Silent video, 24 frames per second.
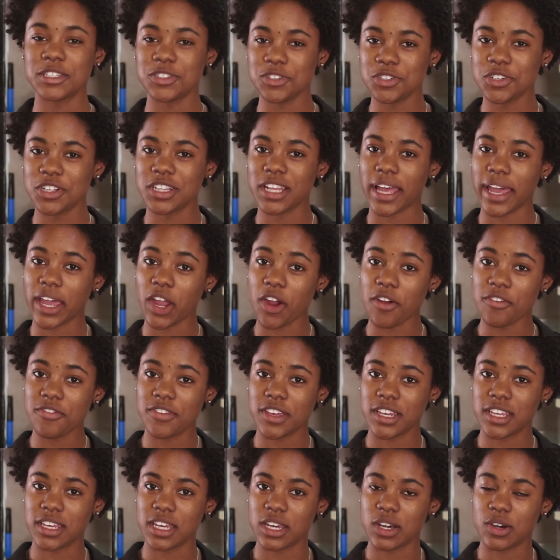sure to like our
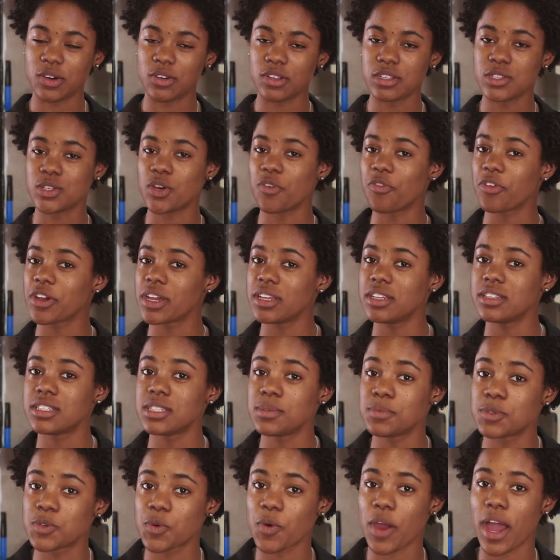video, don't forget to
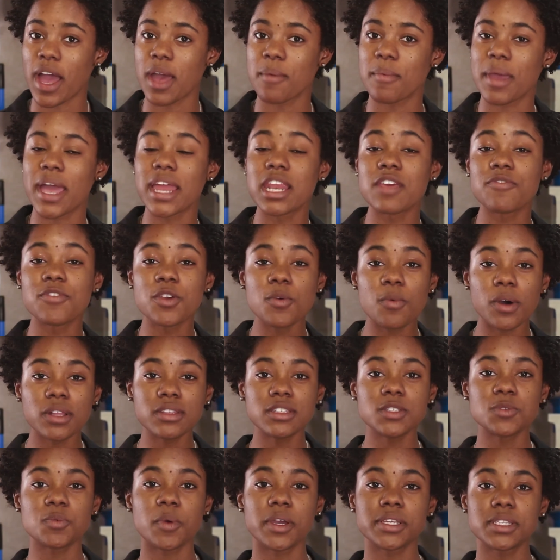subscribe, and if you want
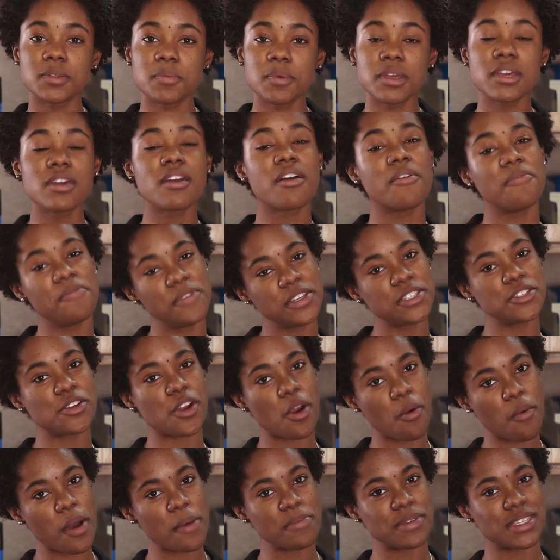this recipe, visit
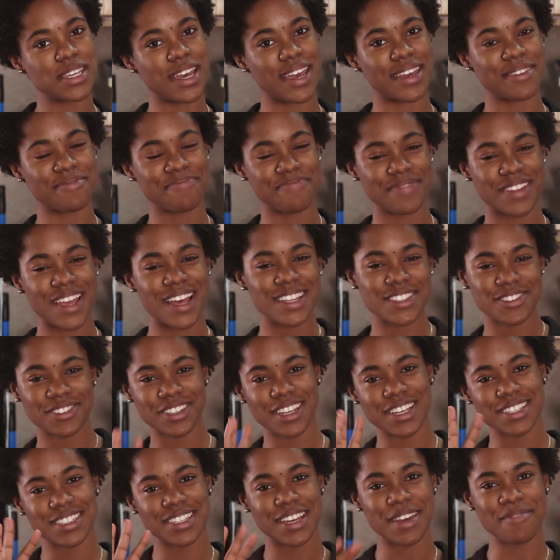our website. Until
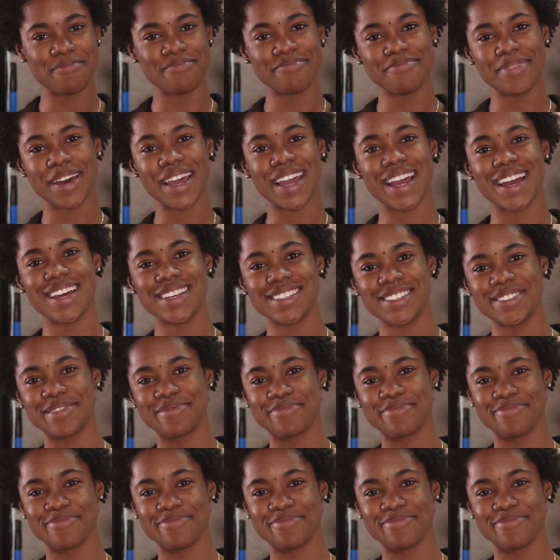next time, bye guys.